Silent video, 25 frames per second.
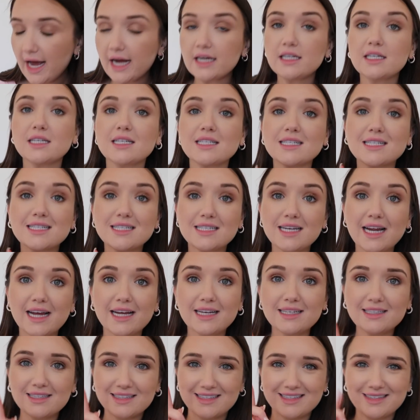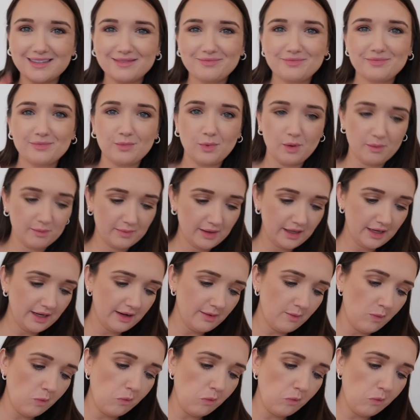And instead, 1 minute.